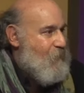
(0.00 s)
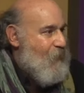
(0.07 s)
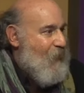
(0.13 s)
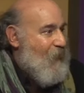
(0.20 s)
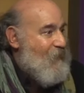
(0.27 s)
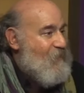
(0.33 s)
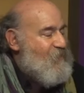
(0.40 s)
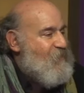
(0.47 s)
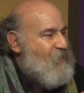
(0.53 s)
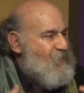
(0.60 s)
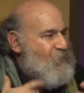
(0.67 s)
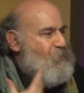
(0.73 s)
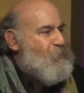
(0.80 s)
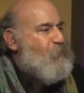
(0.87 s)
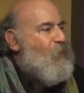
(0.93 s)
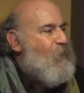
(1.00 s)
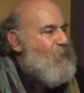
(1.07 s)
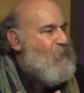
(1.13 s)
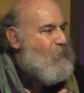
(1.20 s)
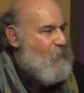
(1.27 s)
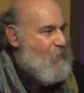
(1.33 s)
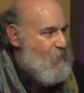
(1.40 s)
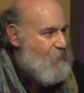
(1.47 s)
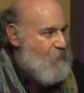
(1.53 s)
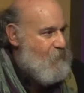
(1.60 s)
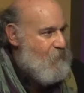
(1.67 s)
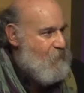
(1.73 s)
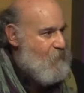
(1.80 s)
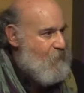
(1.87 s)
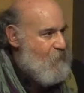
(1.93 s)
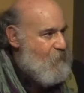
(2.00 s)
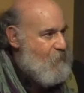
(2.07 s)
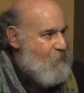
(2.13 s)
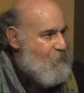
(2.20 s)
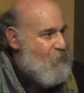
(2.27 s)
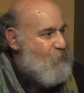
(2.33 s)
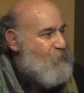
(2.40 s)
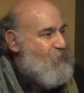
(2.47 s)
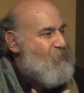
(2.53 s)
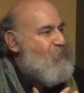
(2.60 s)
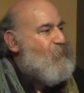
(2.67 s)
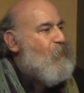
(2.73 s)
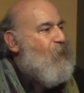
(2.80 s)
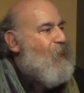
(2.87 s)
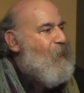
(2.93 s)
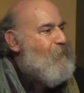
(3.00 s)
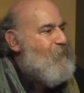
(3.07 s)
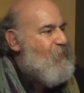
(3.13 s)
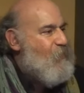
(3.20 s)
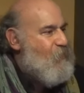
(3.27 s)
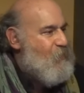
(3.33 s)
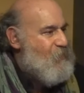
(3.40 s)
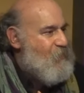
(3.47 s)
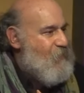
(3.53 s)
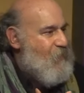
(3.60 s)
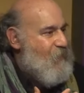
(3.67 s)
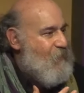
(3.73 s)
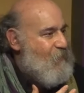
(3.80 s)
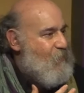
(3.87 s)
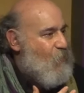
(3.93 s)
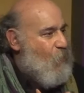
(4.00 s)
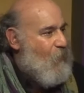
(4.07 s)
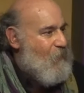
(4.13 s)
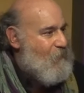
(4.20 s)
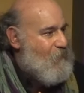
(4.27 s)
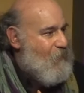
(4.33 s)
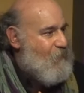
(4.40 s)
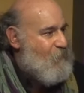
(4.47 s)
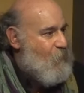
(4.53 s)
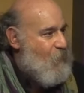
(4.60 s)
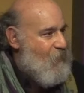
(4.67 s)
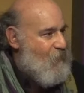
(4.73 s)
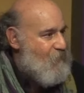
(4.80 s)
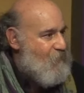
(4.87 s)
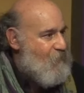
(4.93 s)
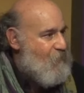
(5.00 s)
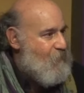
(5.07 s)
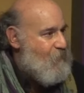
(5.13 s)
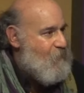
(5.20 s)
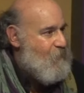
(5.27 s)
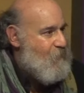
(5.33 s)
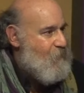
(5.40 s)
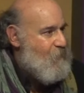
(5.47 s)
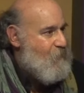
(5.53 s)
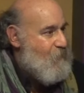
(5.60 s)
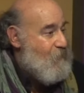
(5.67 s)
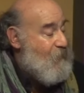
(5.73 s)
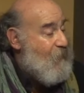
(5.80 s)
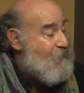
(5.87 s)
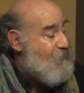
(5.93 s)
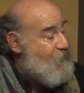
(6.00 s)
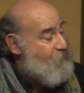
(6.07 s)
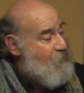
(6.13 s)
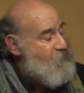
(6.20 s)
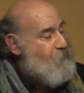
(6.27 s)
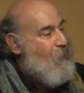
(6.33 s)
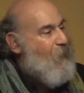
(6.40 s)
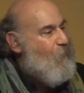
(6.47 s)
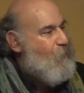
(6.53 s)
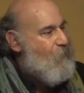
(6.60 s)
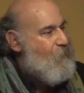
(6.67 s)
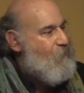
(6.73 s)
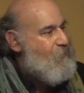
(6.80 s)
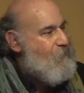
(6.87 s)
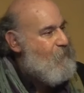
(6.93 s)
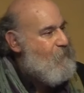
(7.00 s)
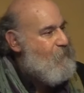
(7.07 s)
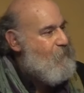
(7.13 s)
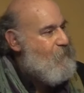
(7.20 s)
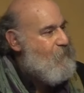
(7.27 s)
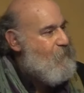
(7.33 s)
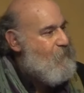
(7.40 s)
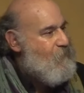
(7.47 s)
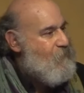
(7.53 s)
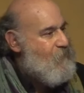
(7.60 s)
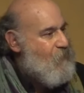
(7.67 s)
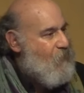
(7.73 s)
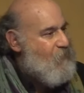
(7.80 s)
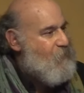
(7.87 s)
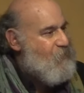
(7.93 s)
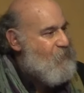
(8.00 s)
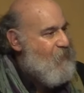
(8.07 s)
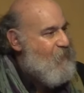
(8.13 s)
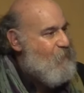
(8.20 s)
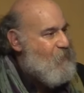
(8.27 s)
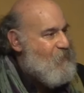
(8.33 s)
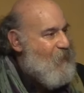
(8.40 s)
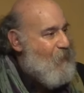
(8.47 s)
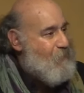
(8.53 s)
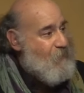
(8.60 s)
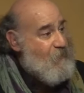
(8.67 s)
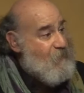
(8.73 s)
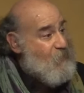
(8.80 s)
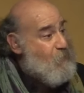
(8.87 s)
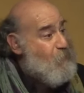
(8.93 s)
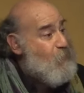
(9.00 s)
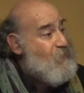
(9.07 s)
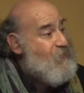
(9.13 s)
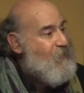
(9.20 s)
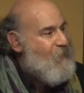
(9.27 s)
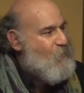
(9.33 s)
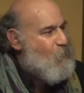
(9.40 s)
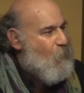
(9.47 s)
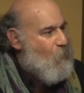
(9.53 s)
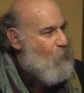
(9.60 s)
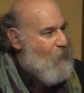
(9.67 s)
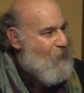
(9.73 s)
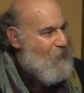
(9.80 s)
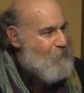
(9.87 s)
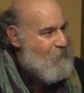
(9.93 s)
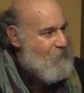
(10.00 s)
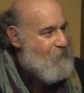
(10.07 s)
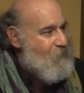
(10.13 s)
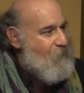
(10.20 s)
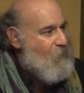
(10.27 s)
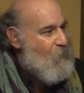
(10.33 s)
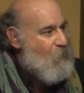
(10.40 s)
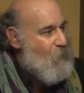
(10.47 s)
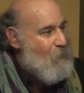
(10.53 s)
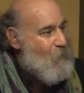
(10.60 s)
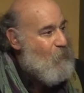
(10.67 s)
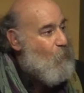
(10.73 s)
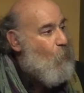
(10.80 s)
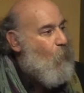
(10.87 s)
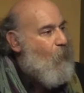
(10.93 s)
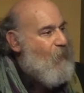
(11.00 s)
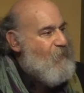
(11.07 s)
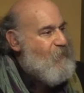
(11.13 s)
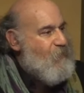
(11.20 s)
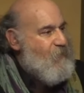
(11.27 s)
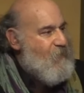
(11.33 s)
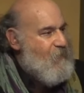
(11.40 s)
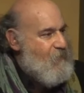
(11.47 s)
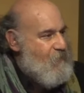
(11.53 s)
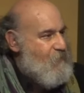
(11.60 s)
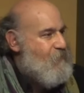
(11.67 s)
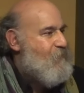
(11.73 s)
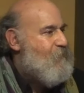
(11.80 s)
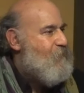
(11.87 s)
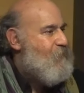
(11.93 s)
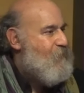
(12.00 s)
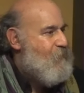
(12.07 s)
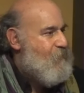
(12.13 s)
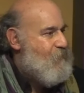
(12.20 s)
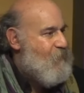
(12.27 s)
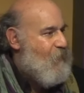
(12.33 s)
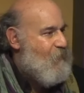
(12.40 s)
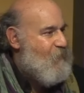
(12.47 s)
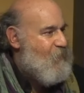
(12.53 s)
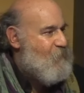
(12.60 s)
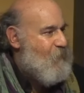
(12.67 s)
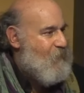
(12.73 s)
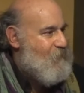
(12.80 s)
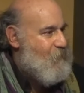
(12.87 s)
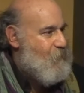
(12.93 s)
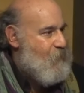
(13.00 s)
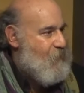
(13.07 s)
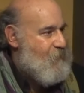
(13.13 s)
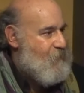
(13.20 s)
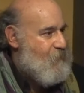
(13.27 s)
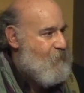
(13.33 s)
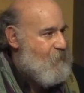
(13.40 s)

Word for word: And it's this struggle to describe those in quantitative ways that give us power to understand what's happening, to predict what will happen when we wander in to unexpected places.